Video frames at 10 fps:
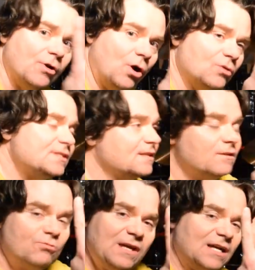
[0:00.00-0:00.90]
notes,
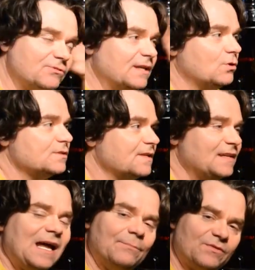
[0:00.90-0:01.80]
three extra eighth notes at
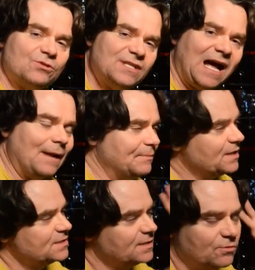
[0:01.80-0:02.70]
the end, but there's not,
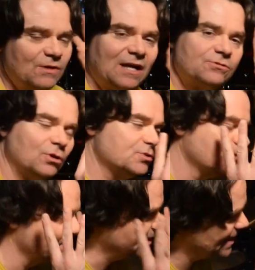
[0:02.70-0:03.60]
because the three extra notes are at
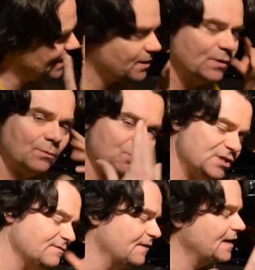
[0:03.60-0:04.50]
the beginning. We don't
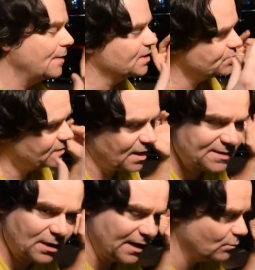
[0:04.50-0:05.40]
perceive that they are because we thought it
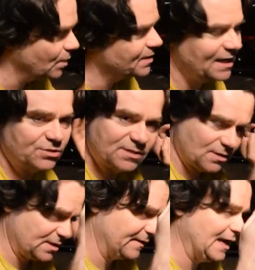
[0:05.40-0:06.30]
started on the one, but it actually
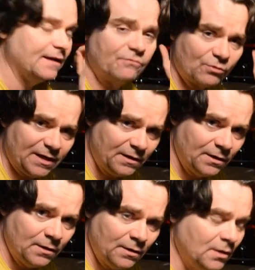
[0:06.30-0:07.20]
starts on the end three.
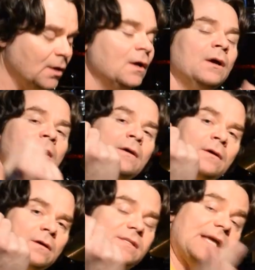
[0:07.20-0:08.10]

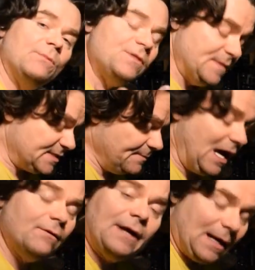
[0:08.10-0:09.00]
Same with Misty
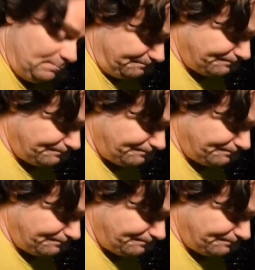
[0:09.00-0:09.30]
Mountain Hop.